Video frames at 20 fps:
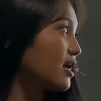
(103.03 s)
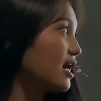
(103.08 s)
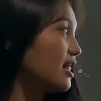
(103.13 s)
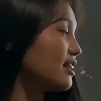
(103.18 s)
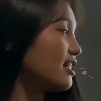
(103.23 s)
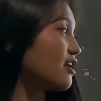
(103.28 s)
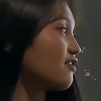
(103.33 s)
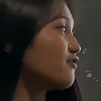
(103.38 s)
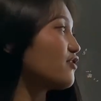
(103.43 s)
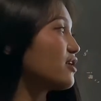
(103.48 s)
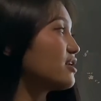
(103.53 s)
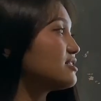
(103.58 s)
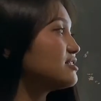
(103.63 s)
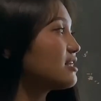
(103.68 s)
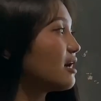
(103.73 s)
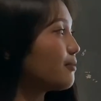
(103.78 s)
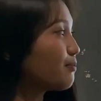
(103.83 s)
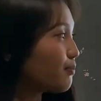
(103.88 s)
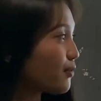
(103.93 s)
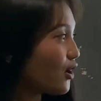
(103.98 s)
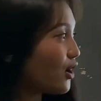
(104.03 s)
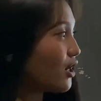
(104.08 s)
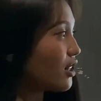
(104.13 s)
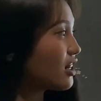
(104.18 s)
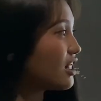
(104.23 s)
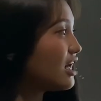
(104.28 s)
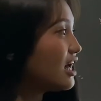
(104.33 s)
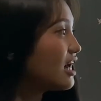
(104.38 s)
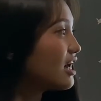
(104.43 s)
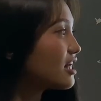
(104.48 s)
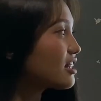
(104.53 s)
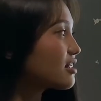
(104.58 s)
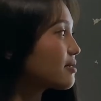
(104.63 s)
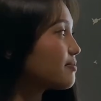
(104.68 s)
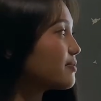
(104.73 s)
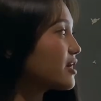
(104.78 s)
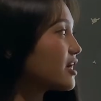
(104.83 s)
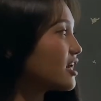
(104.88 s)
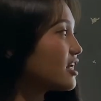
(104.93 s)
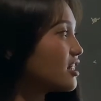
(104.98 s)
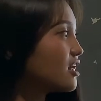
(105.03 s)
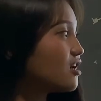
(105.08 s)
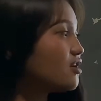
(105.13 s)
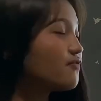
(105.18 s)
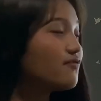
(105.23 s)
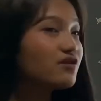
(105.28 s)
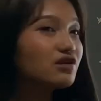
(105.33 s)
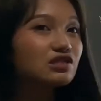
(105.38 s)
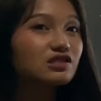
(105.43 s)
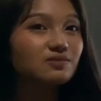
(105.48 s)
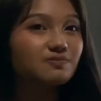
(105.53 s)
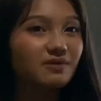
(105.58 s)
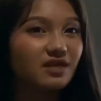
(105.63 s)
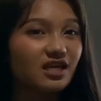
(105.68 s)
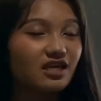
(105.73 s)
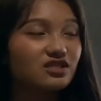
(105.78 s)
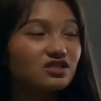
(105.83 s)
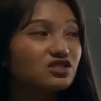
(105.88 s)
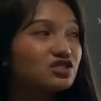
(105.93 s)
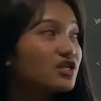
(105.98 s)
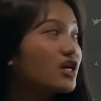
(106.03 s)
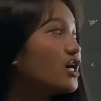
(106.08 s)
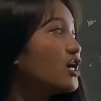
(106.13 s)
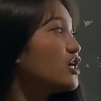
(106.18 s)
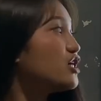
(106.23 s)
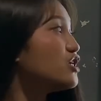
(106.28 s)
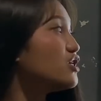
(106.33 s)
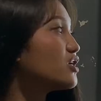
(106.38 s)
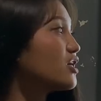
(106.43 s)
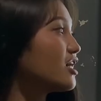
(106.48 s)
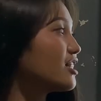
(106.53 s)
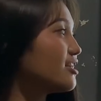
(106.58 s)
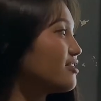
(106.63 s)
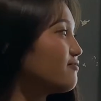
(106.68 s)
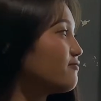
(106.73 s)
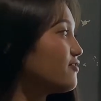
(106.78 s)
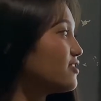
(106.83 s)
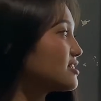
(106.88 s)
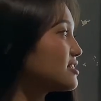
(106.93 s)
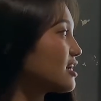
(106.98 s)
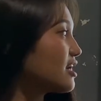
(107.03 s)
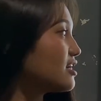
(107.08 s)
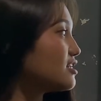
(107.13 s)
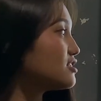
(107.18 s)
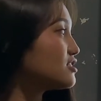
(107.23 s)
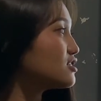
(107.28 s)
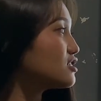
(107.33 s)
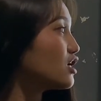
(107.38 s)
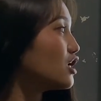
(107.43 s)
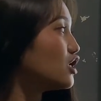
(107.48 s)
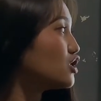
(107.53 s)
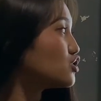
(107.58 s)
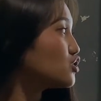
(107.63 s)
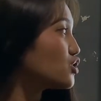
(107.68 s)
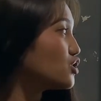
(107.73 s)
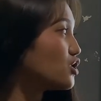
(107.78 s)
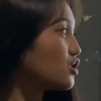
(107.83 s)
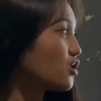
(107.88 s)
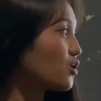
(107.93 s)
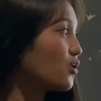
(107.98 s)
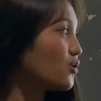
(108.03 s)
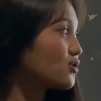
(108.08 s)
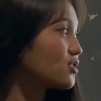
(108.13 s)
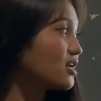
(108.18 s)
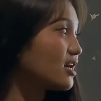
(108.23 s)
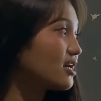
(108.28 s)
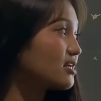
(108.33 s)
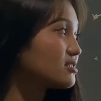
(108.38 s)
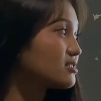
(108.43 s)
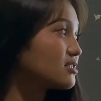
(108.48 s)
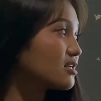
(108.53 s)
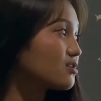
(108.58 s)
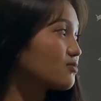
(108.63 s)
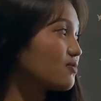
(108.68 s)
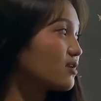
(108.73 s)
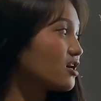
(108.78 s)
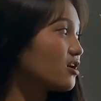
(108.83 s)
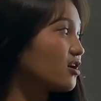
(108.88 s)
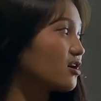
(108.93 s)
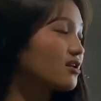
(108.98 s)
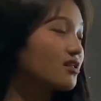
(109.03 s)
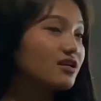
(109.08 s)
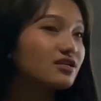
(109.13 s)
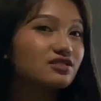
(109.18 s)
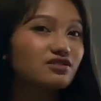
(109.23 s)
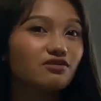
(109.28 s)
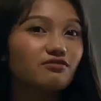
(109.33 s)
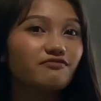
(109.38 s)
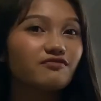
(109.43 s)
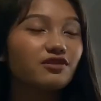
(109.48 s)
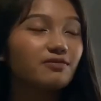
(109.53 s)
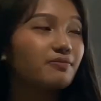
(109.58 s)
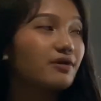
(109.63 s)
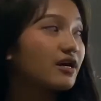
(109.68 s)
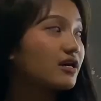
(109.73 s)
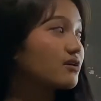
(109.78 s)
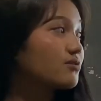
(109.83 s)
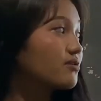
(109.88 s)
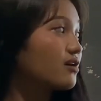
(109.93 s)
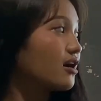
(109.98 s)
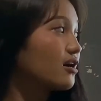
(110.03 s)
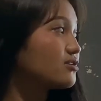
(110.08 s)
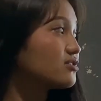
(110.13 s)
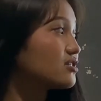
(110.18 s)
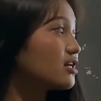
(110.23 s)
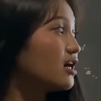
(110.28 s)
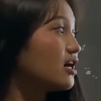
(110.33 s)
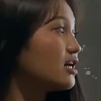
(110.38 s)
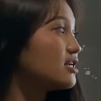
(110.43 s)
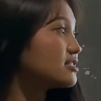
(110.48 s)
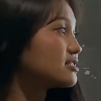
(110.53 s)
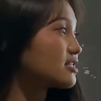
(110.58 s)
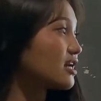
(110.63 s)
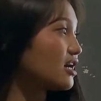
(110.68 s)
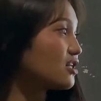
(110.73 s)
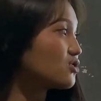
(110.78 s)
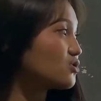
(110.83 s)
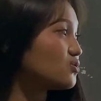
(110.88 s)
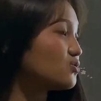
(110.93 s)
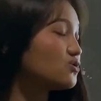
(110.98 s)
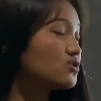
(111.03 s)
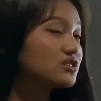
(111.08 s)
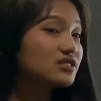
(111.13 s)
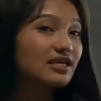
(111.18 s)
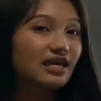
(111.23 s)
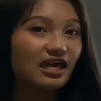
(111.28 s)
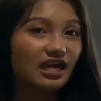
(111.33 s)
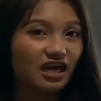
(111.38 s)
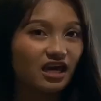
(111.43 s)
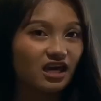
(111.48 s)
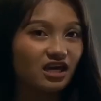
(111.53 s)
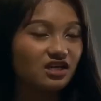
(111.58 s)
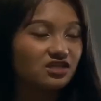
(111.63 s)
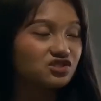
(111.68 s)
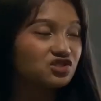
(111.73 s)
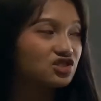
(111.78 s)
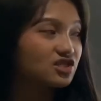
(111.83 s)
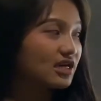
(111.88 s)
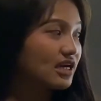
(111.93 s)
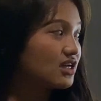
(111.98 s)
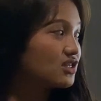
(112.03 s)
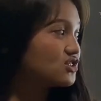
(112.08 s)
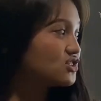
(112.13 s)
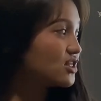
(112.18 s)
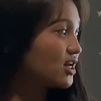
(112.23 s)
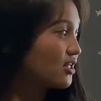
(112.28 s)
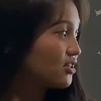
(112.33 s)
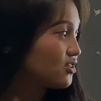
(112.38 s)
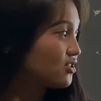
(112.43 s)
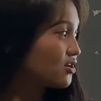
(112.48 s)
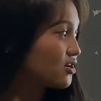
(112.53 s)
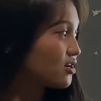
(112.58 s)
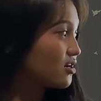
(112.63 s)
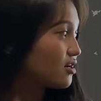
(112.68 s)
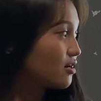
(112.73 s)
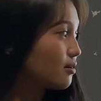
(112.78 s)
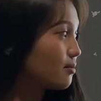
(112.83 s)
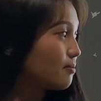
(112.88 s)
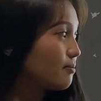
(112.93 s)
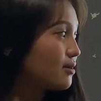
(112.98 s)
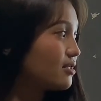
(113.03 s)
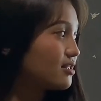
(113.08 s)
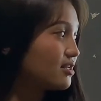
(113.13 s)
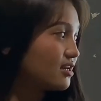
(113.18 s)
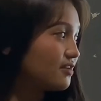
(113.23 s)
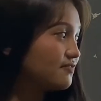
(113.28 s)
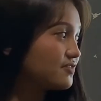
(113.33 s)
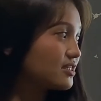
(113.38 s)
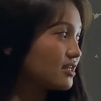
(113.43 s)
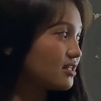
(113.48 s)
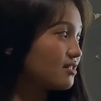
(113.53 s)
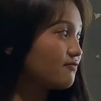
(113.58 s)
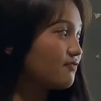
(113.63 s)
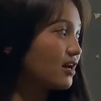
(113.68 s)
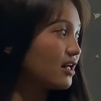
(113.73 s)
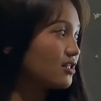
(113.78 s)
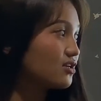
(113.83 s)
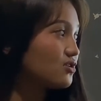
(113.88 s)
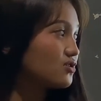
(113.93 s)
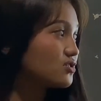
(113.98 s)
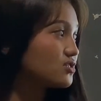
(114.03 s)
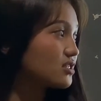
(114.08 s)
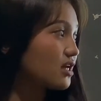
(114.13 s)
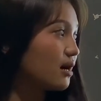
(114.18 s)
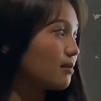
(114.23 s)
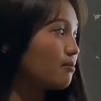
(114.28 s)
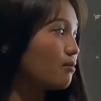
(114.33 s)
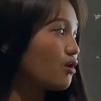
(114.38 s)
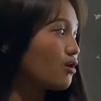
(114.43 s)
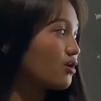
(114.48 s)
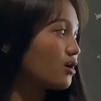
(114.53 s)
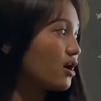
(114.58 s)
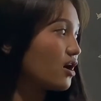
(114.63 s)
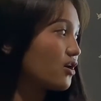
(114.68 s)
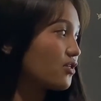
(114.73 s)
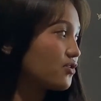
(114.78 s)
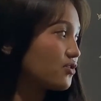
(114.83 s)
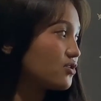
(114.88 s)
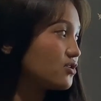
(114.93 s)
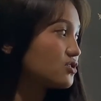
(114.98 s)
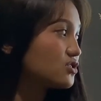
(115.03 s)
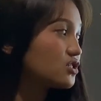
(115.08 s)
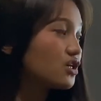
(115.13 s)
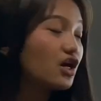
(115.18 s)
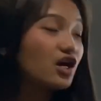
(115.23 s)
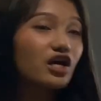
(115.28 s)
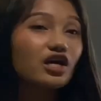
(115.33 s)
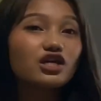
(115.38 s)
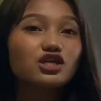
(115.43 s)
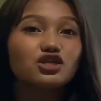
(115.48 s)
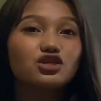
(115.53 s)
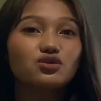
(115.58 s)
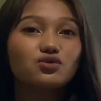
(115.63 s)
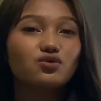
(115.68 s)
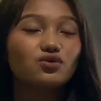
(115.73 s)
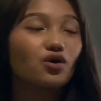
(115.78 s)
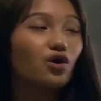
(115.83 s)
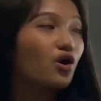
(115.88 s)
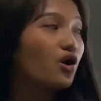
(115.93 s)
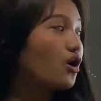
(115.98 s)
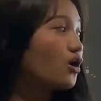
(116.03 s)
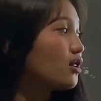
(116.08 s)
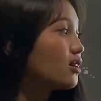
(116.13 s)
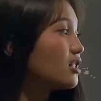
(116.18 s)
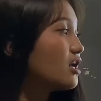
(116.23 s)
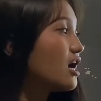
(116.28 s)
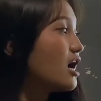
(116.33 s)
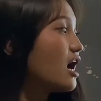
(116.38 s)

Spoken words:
Like for example, in the beginning of your speech, you can emphasize to your audience that regardless of the background, status, age, gender, beliefs, and values, among others, you all